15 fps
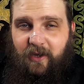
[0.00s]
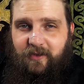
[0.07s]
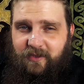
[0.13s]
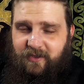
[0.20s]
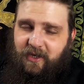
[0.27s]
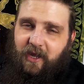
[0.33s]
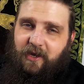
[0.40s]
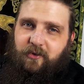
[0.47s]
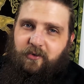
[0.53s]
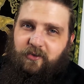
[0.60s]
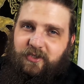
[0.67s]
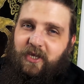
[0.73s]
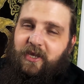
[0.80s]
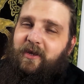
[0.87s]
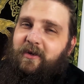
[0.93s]
the standard
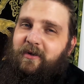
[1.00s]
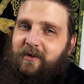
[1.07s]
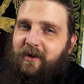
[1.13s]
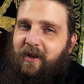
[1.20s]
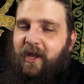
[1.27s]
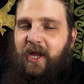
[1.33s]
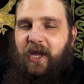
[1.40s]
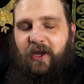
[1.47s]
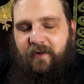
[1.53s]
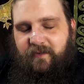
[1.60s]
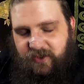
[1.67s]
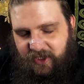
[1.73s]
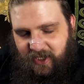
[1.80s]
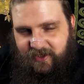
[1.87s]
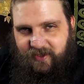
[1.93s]
tale
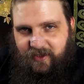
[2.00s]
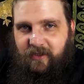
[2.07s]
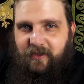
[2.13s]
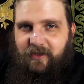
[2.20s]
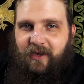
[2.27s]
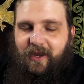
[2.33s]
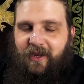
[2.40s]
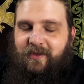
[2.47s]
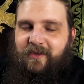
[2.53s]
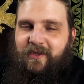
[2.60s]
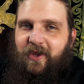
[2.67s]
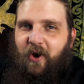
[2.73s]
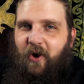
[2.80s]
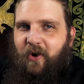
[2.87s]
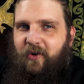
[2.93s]
of Jason and
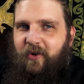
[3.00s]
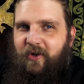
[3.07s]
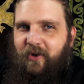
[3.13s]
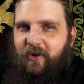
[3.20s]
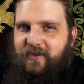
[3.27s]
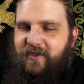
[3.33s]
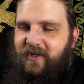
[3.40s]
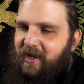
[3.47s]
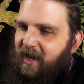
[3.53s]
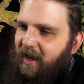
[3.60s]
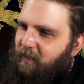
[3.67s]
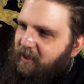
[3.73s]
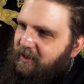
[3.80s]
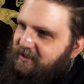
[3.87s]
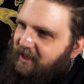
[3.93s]
the Argonauts, an
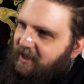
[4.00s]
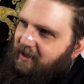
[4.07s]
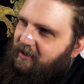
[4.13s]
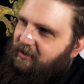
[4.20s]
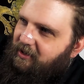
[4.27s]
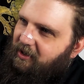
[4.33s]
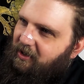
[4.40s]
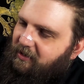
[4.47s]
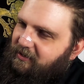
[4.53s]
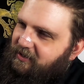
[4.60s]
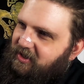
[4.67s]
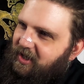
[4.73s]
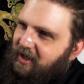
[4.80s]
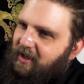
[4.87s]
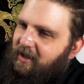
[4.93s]
epic tale
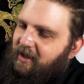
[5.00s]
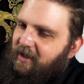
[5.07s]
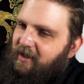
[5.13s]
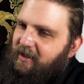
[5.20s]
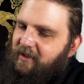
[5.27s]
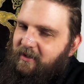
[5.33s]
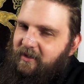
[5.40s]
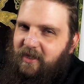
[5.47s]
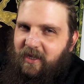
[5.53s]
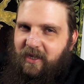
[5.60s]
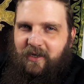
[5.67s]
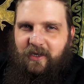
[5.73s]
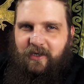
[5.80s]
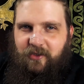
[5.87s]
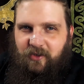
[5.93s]
alongside the
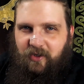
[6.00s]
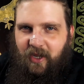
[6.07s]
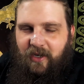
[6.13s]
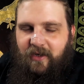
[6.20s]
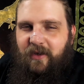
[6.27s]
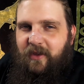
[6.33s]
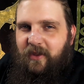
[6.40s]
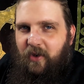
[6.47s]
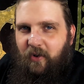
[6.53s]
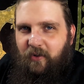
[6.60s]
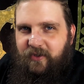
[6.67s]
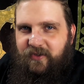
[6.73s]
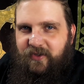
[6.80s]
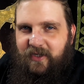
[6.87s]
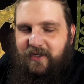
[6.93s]
Iliad and the
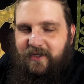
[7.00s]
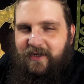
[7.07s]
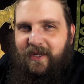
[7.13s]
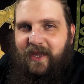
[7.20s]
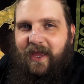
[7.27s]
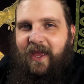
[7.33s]
Odyssey.